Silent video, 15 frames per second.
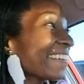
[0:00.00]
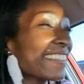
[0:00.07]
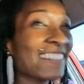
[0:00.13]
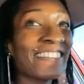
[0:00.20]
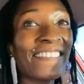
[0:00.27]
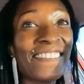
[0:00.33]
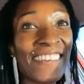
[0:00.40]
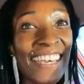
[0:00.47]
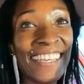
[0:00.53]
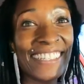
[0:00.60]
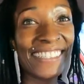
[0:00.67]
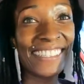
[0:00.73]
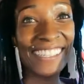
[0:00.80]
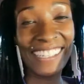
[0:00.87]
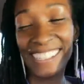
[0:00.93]
was
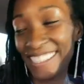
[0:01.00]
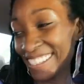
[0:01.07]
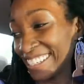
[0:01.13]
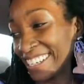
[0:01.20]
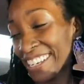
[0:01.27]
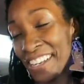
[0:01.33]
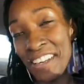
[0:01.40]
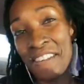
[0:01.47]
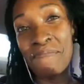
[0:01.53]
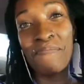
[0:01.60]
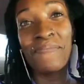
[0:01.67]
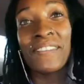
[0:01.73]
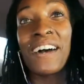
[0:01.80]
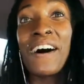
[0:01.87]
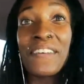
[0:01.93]
amazing.
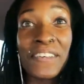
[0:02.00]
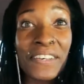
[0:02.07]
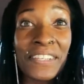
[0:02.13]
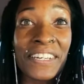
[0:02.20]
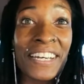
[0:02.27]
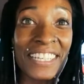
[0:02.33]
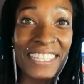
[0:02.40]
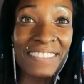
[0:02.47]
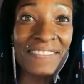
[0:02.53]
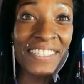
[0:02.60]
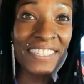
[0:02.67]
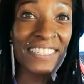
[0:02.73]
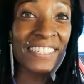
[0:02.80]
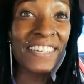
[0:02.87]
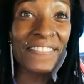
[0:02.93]
Although the
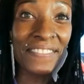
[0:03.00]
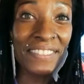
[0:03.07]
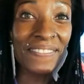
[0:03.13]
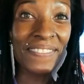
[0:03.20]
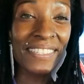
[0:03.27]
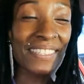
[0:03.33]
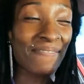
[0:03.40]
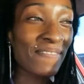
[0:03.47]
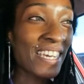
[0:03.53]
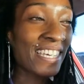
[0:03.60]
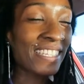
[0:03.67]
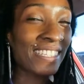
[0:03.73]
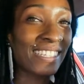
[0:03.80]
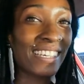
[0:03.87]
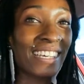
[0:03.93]
customer service was
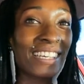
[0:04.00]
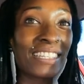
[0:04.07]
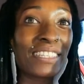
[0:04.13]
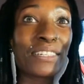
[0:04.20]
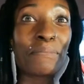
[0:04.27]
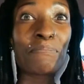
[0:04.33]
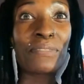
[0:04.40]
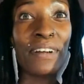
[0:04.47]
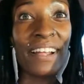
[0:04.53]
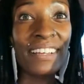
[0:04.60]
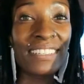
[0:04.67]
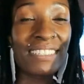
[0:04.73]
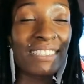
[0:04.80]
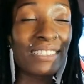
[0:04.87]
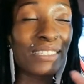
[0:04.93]
amazing, the
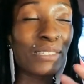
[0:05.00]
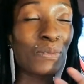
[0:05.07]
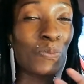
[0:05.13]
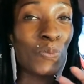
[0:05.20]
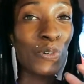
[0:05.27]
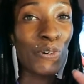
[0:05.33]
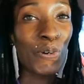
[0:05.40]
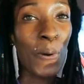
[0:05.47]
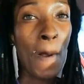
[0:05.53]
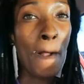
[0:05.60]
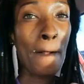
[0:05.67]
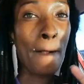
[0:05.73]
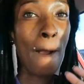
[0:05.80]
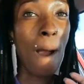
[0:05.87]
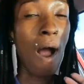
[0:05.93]
prices were
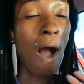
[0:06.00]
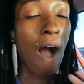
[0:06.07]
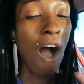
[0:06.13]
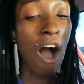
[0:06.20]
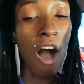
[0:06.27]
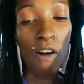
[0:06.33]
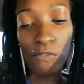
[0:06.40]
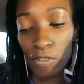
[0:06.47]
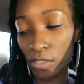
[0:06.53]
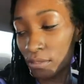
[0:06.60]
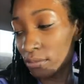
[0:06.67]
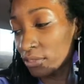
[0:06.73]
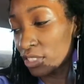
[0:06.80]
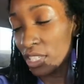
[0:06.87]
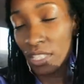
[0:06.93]
awful.
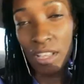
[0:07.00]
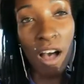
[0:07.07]
Just